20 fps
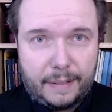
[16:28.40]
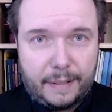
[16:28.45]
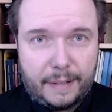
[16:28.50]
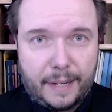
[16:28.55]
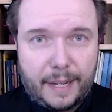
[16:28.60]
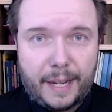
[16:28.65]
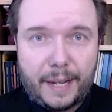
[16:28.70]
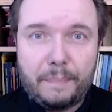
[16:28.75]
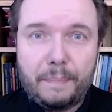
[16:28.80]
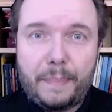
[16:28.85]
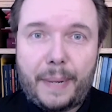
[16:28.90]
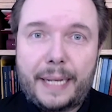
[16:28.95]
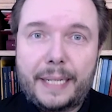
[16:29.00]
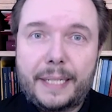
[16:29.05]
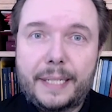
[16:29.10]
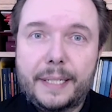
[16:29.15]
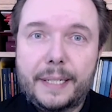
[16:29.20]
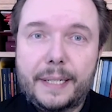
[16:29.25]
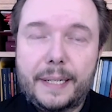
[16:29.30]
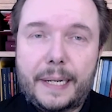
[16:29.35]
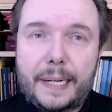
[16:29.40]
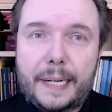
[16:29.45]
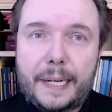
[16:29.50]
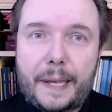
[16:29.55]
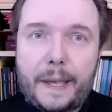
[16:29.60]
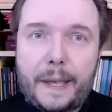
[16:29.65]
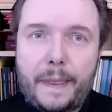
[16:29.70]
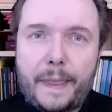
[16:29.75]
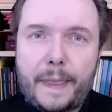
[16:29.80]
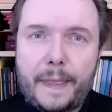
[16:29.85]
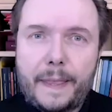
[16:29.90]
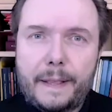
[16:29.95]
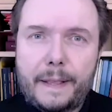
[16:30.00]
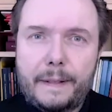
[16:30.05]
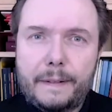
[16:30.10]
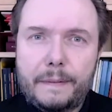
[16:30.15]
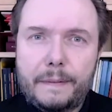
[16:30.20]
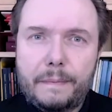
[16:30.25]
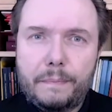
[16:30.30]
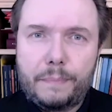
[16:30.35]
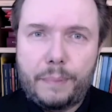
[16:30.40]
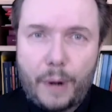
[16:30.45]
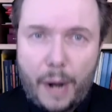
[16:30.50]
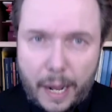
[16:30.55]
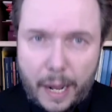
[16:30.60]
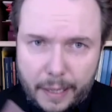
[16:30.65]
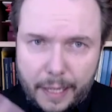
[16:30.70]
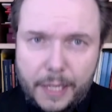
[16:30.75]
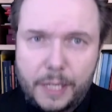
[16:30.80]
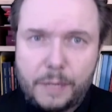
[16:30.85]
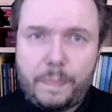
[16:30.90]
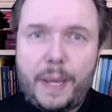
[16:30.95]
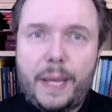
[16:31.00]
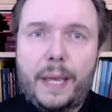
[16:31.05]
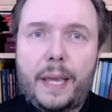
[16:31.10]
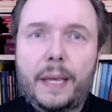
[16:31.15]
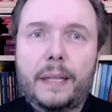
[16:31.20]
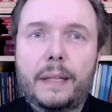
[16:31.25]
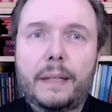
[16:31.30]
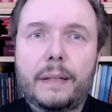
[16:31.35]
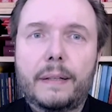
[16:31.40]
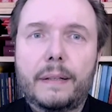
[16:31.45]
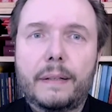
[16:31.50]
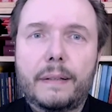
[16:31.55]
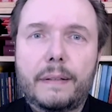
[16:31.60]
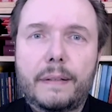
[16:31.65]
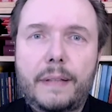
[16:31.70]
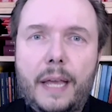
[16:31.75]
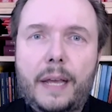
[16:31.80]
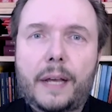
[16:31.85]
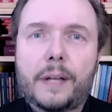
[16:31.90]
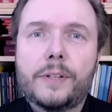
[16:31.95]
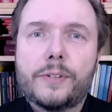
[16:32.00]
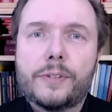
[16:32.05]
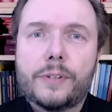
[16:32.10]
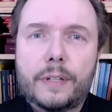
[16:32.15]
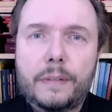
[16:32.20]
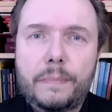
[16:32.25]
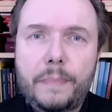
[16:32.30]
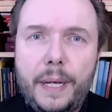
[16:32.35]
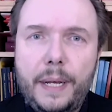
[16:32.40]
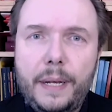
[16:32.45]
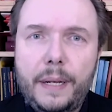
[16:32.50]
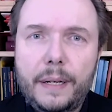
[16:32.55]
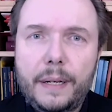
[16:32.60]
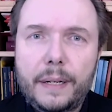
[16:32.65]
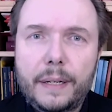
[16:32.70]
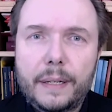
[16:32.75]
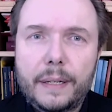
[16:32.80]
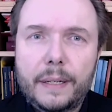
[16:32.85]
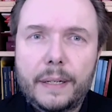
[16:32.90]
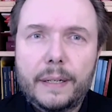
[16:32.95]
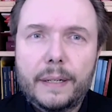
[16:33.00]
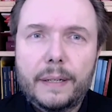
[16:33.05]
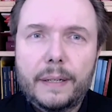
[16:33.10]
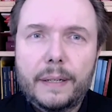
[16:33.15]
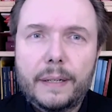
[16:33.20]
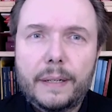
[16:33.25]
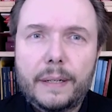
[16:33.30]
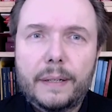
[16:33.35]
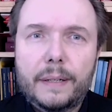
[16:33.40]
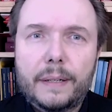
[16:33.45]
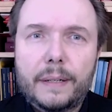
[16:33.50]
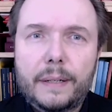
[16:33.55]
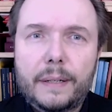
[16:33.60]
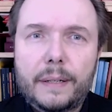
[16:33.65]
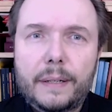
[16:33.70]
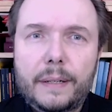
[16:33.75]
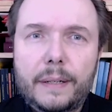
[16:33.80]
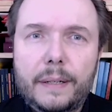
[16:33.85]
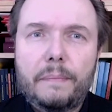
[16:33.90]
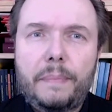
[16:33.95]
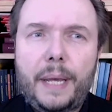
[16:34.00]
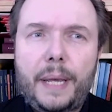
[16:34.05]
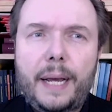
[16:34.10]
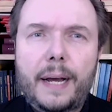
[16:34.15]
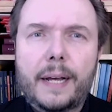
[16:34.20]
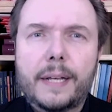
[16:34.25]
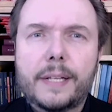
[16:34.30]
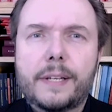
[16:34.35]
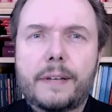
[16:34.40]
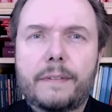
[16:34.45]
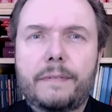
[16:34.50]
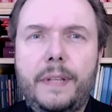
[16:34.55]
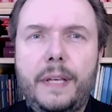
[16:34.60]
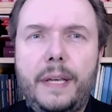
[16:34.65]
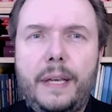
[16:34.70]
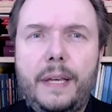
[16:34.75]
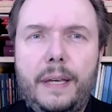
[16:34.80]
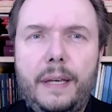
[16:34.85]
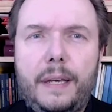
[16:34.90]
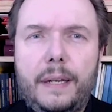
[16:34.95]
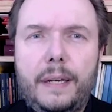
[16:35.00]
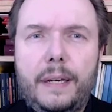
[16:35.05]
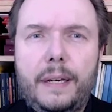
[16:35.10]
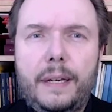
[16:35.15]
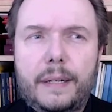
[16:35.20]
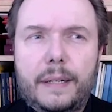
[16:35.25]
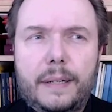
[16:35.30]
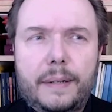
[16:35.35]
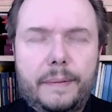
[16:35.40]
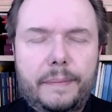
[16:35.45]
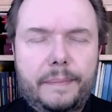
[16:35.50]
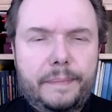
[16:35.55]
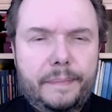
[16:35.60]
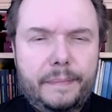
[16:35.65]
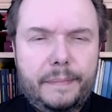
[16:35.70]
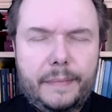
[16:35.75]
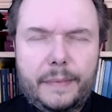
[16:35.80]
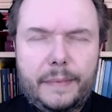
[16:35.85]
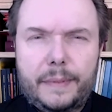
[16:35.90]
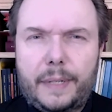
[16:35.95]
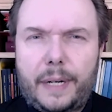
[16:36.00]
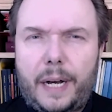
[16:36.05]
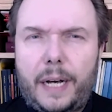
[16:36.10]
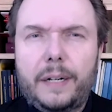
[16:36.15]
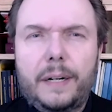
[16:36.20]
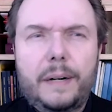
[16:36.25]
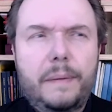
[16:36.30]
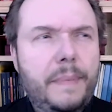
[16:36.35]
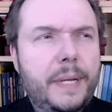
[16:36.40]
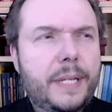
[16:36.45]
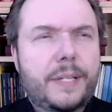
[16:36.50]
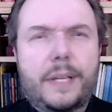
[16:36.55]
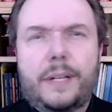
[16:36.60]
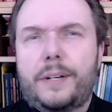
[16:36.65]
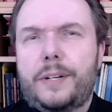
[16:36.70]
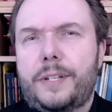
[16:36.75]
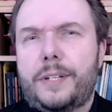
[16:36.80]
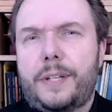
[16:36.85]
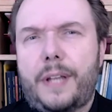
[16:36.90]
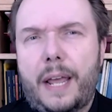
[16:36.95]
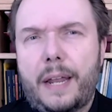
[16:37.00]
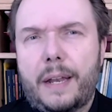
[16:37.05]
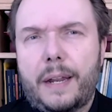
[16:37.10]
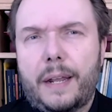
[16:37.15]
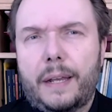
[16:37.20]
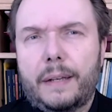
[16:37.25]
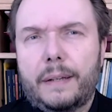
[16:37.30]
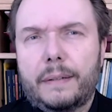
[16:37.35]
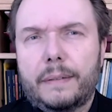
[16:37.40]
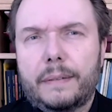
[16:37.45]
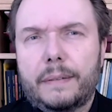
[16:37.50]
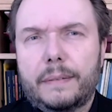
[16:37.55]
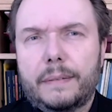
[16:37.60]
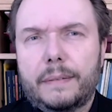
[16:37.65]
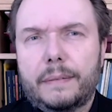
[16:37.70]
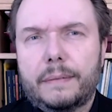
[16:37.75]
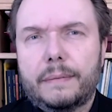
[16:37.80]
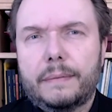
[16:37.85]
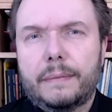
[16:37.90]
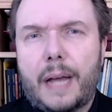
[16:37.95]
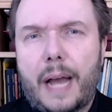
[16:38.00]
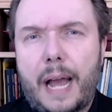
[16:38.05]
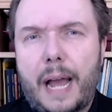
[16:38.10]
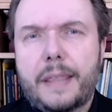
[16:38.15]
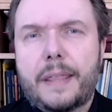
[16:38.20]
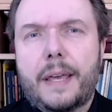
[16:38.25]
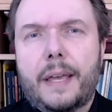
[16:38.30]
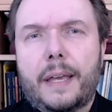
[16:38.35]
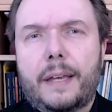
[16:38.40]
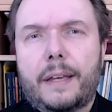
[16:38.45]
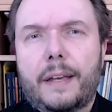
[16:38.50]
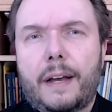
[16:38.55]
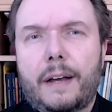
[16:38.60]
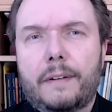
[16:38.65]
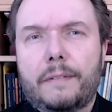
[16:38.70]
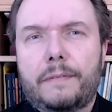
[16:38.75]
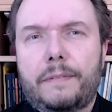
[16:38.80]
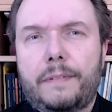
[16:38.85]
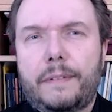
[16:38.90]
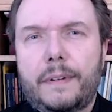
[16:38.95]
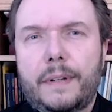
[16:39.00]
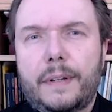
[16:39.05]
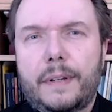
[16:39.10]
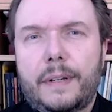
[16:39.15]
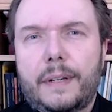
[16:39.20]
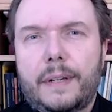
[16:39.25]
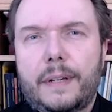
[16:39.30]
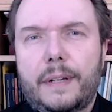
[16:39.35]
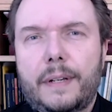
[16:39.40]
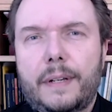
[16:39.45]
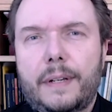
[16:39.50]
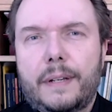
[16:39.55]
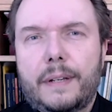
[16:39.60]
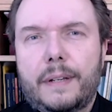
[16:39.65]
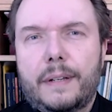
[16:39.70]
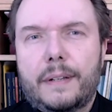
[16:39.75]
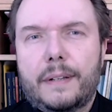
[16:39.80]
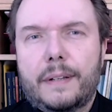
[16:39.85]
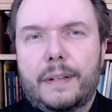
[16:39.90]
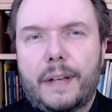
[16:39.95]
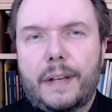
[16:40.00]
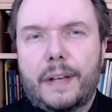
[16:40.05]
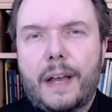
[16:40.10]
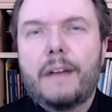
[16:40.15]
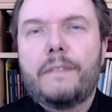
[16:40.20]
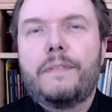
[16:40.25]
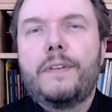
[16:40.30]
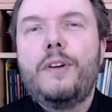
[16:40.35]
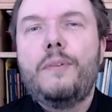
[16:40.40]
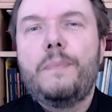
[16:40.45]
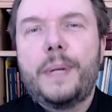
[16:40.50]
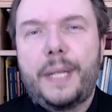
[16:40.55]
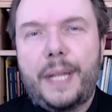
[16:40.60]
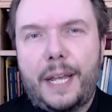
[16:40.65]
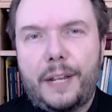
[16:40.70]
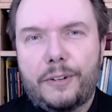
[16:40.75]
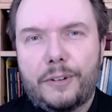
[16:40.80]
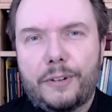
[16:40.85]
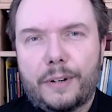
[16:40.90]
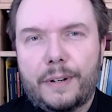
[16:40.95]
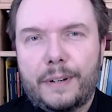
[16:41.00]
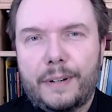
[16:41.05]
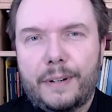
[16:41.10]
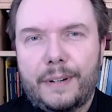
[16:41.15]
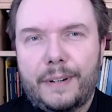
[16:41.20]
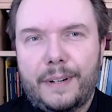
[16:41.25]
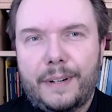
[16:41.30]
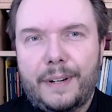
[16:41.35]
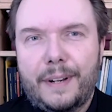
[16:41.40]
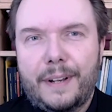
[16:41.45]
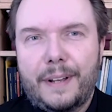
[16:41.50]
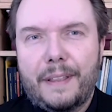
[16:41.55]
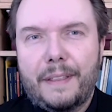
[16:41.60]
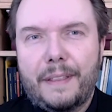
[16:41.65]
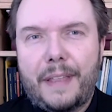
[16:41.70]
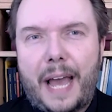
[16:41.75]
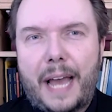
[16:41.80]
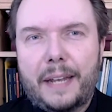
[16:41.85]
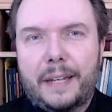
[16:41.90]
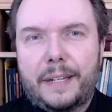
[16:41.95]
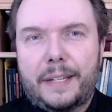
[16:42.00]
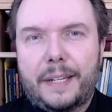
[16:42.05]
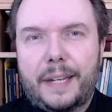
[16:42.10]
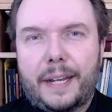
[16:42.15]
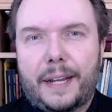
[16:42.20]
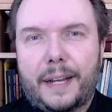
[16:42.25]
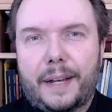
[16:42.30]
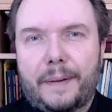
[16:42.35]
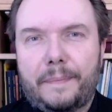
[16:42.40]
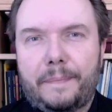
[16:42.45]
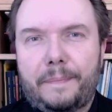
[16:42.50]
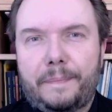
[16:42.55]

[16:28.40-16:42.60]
Uh, but broadly speaking, they concern me because of the utter misunderstanding, I think, of of human nature that uh,